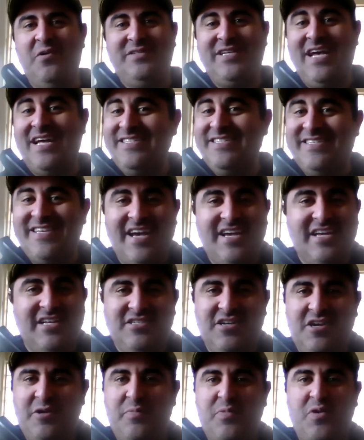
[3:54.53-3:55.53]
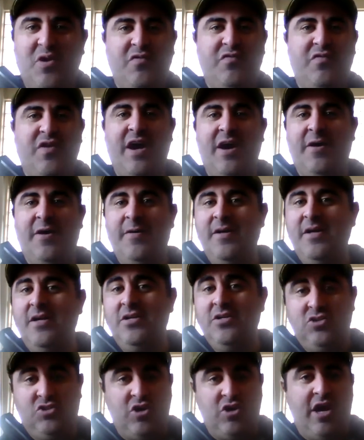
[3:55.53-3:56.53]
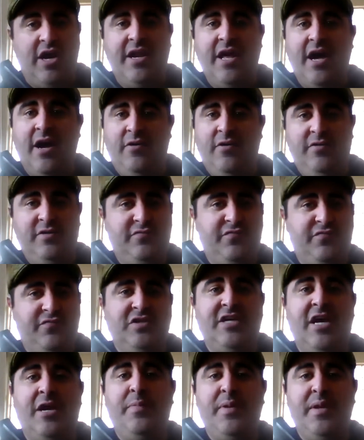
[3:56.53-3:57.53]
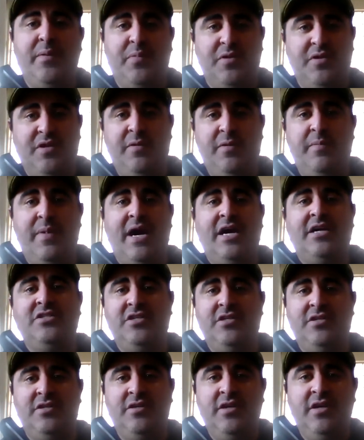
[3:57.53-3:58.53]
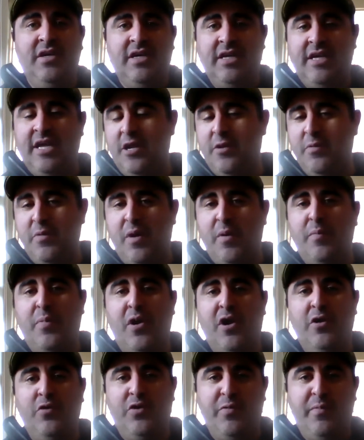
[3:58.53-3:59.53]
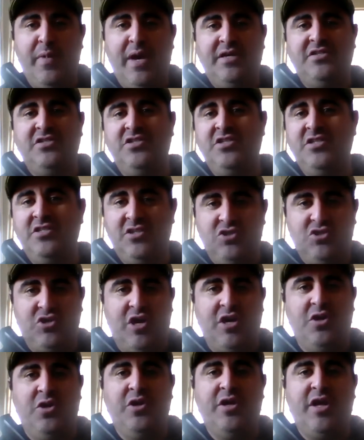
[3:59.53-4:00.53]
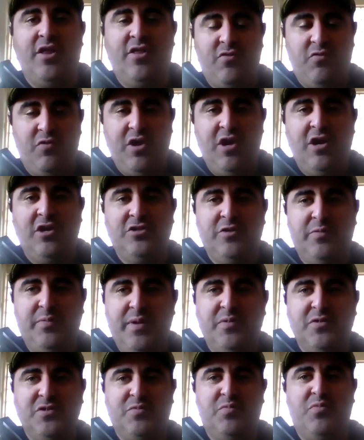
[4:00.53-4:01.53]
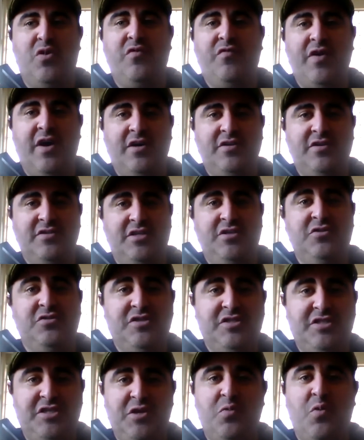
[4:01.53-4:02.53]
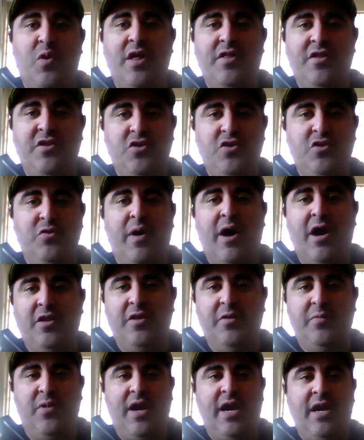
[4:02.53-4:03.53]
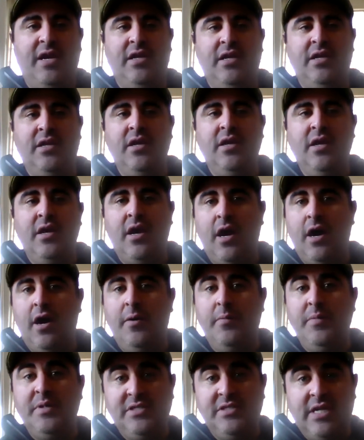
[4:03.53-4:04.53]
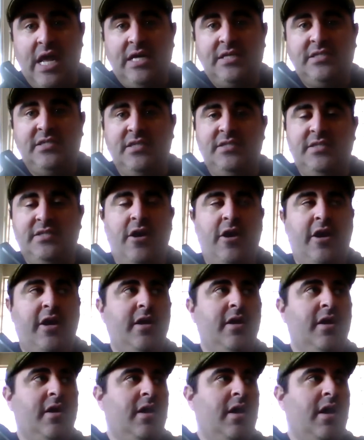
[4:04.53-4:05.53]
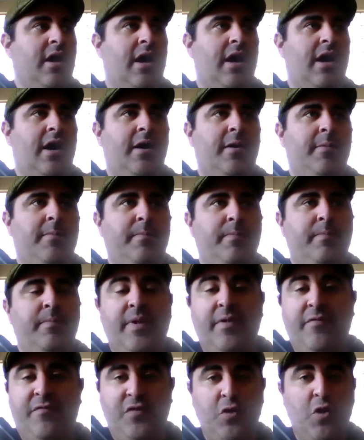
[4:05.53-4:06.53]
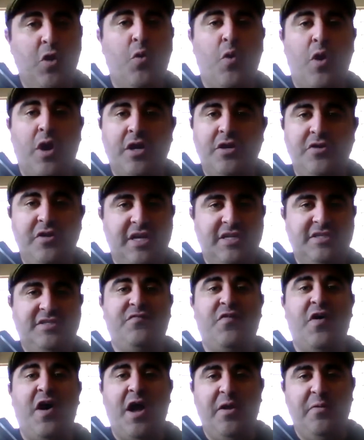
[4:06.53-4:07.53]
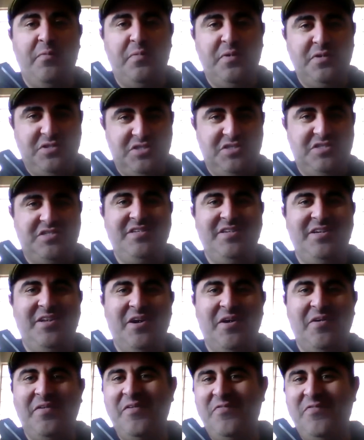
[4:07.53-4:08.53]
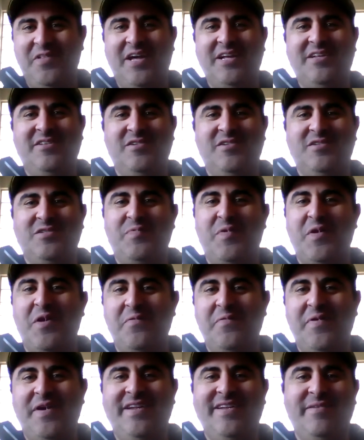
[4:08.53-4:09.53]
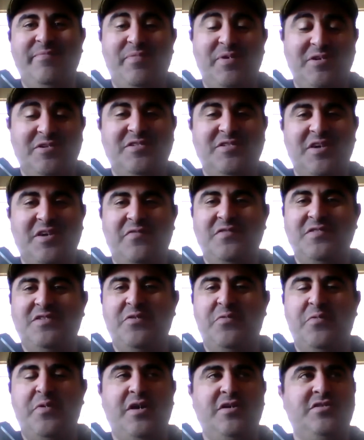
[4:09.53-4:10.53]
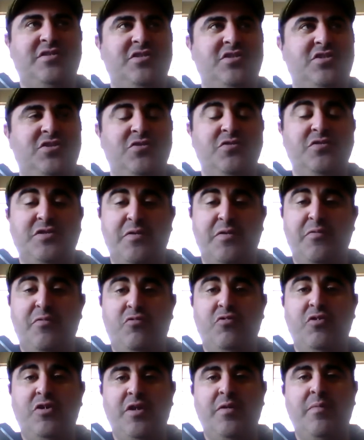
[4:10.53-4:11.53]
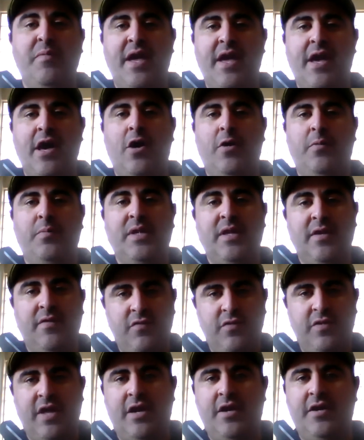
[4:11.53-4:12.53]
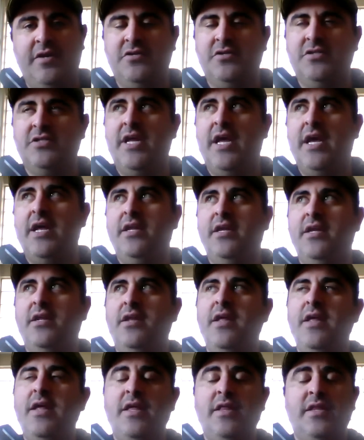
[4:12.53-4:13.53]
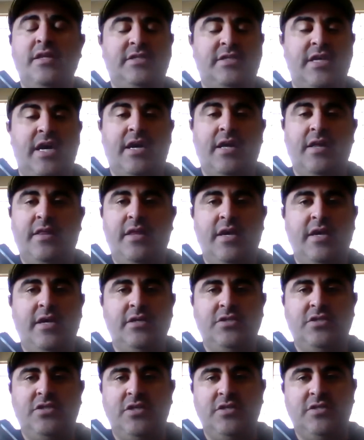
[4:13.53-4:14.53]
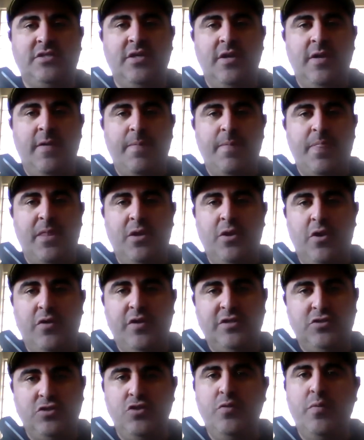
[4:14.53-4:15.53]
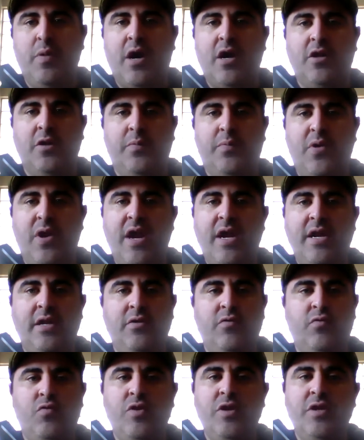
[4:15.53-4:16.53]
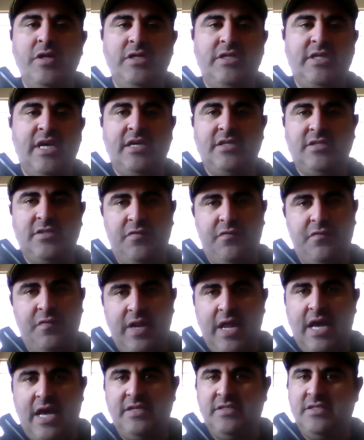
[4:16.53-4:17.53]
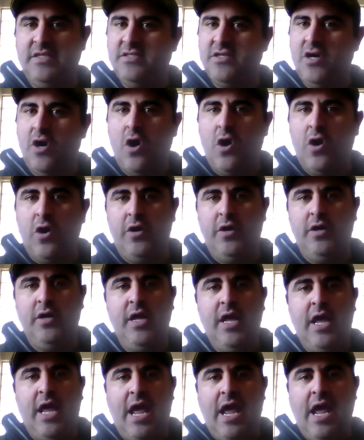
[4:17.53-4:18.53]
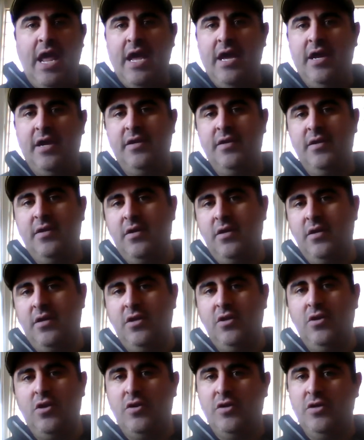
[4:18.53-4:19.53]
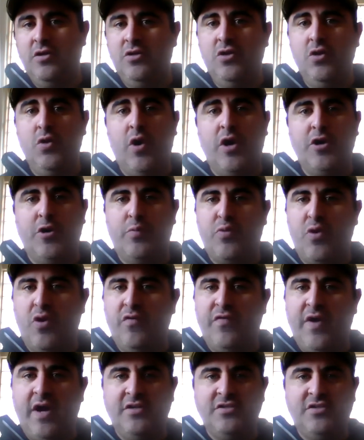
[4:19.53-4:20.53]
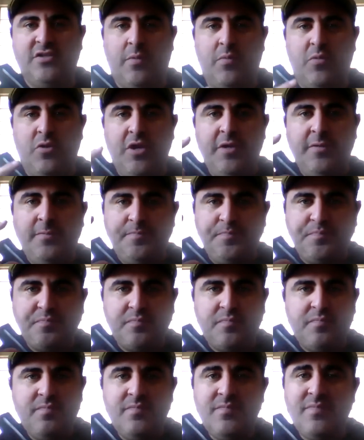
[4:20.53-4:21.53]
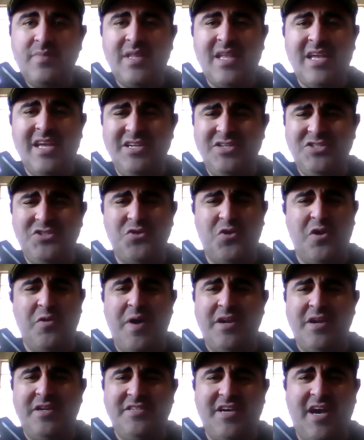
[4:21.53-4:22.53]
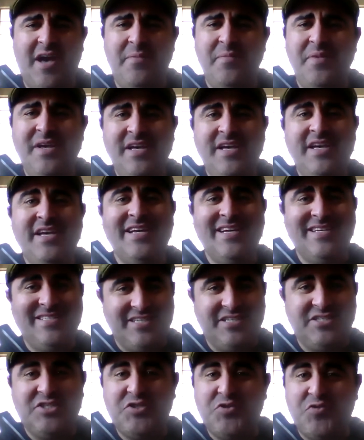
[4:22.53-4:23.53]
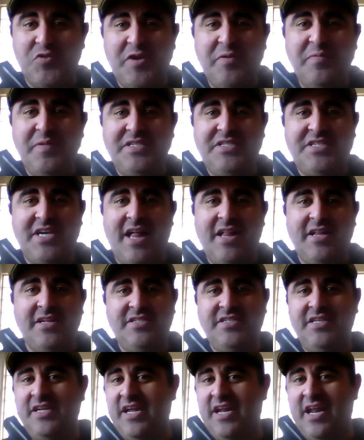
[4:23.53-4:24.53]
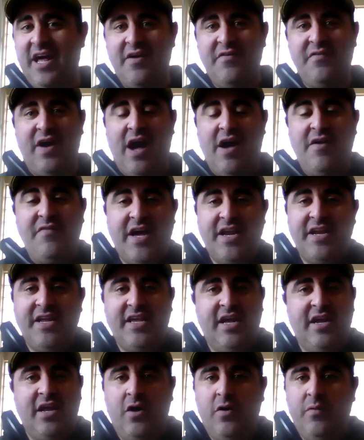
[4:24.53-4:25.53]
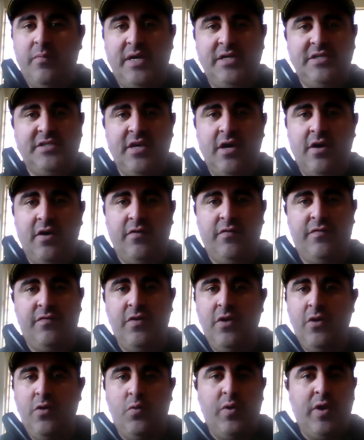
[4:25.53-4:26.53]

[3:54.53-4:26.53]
10 seconds on a profile, try it out for 10 people, and then imagine getting bombarded with messages and trying to look 300 people's profiles, and you'll see why the new model of branding is necessary. If you don't want to do that, it's fine. But just, if you like to experiment and put yourself in someone else's shoes, it really may help give you that understanding. The second thing is just, this new model of branding really takes a finesse. It's an art. And, do on your profile summary in a short amount of time is extremely challenging. And I've had to get help myself.